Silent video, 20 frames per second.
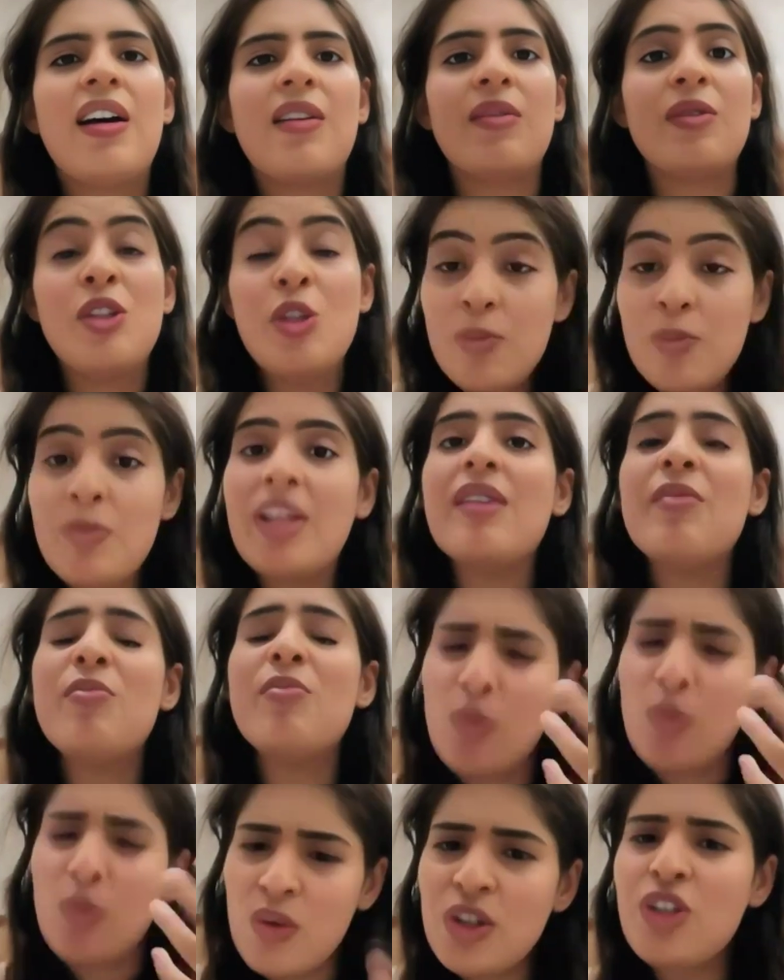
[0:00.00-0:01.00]
you become
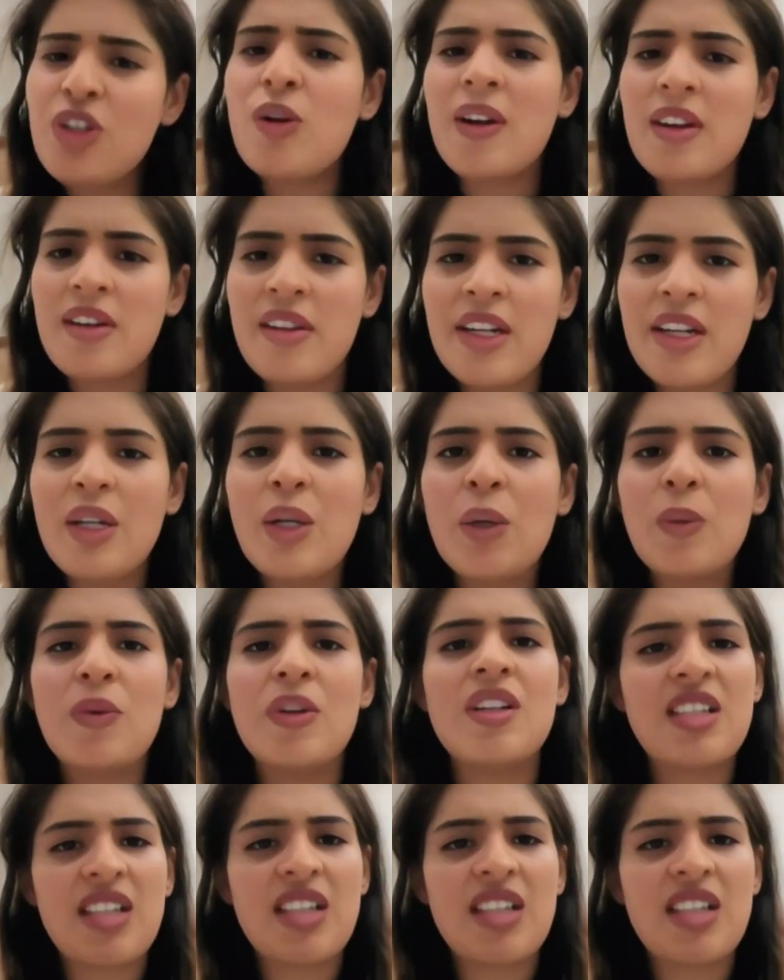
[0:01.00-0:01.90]
more tolerant towards